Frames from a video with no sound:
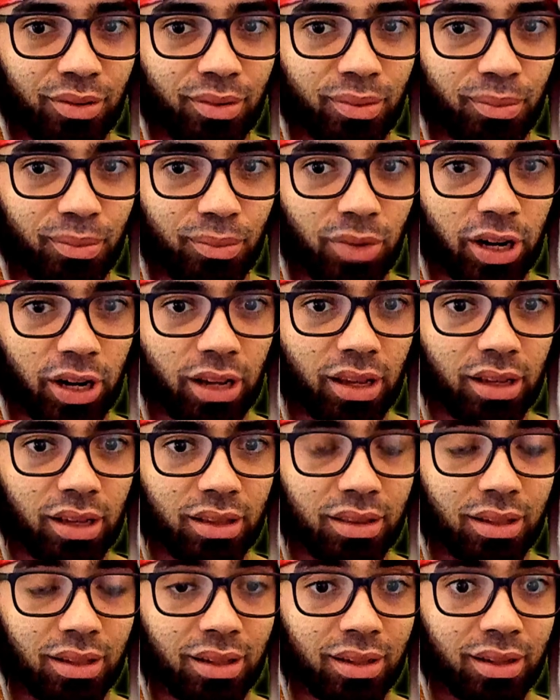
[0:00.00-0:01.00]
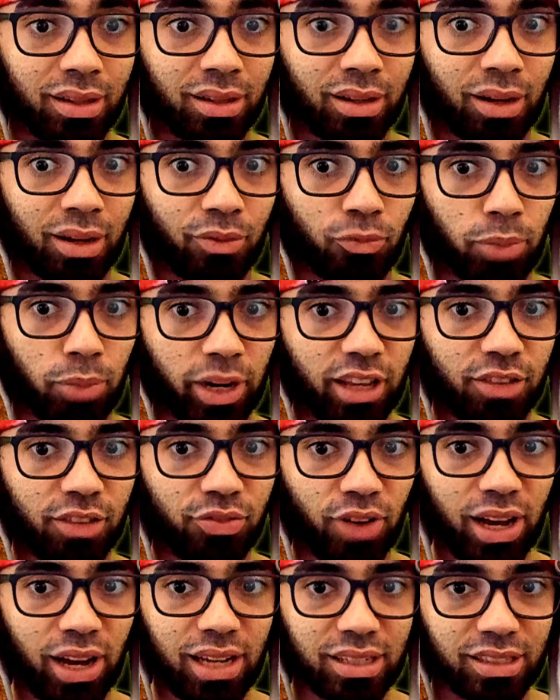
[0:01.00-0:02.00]
Break it? Break it
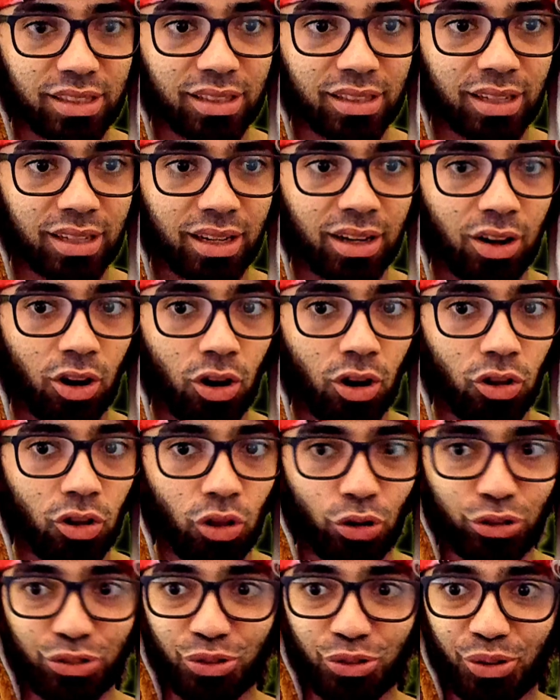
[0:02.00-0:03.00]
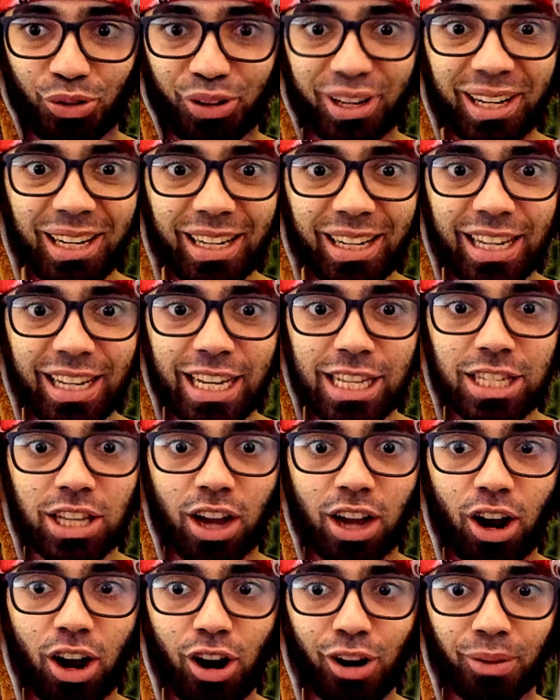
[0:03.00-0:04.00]
fast! Oh no, you're eating his
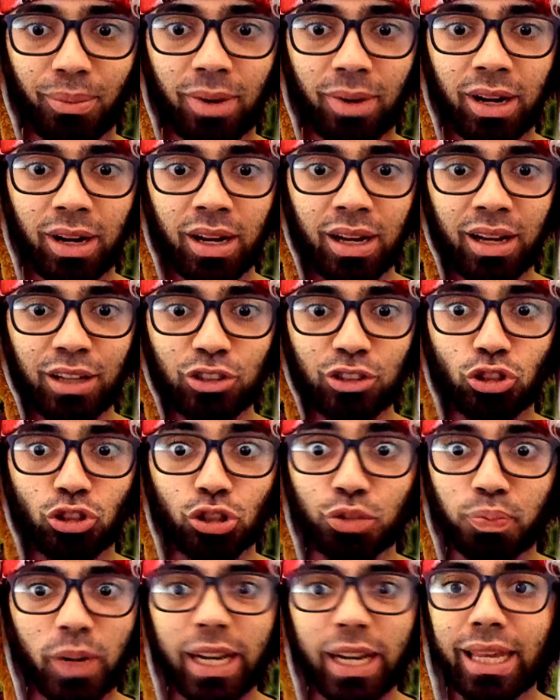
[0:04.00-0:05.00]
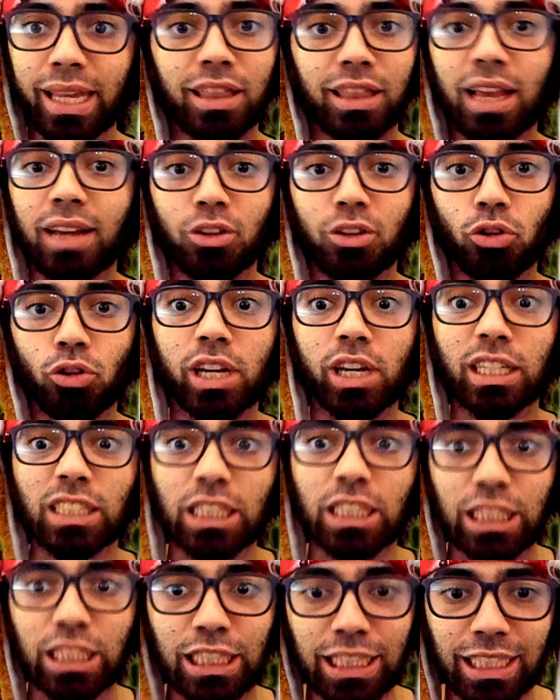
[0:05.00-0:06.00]
arm! Just break it, I don't care.
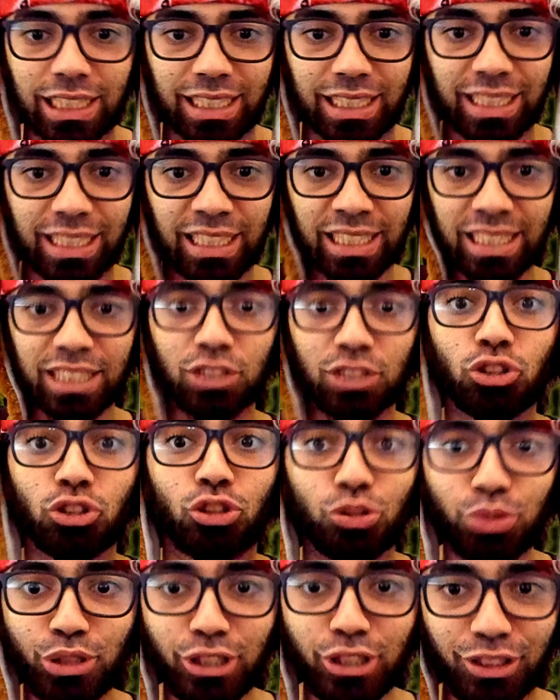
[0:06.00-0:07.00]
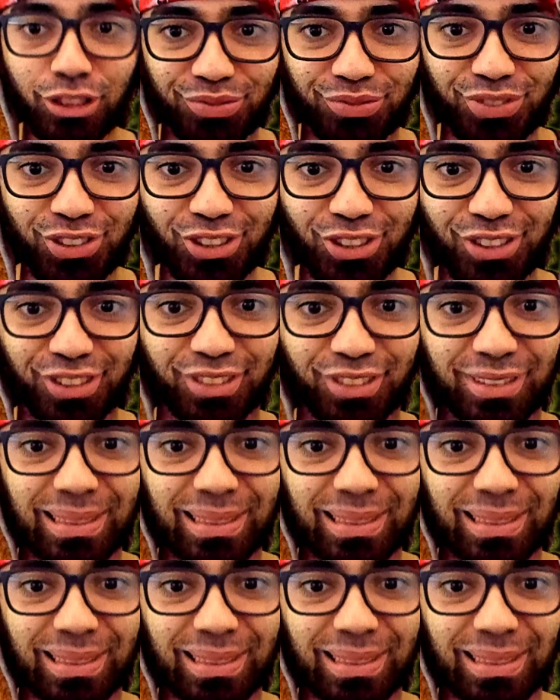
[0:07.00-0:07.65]
Kirk, do it.